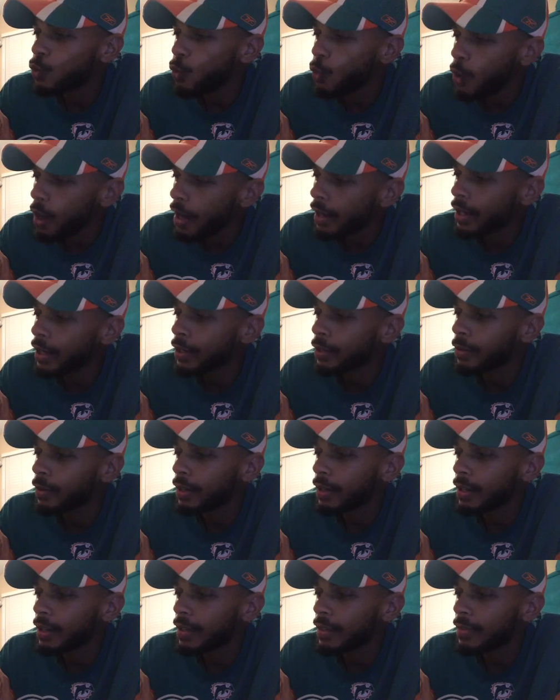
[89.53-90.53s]
one
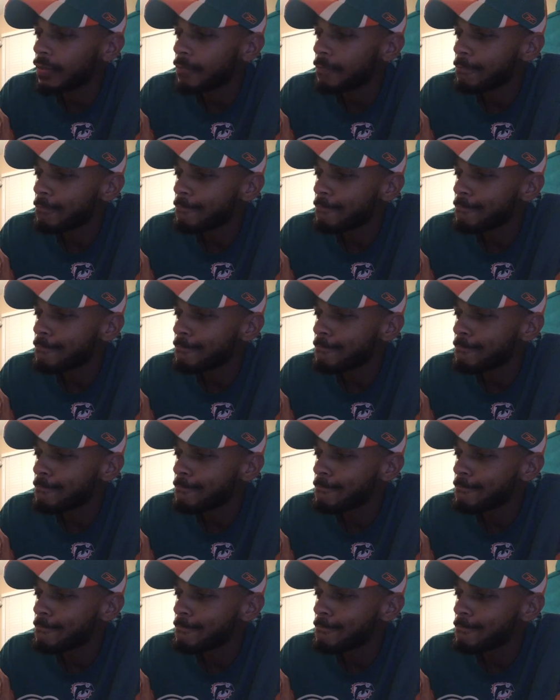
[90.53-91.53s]
ingredient
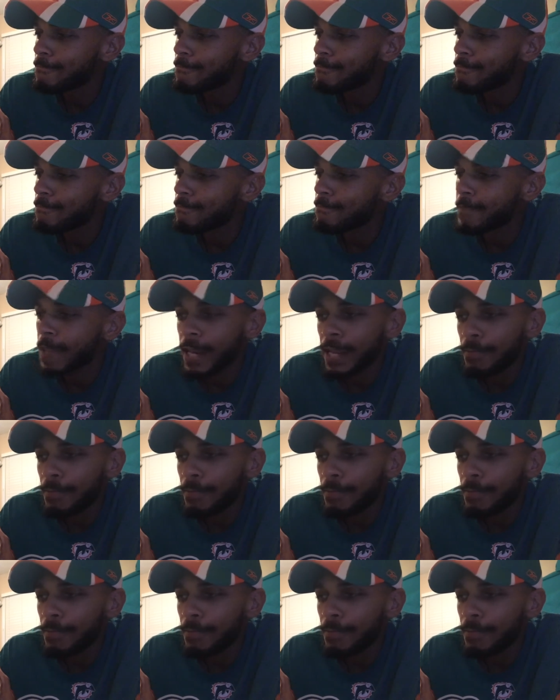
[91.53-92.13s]
that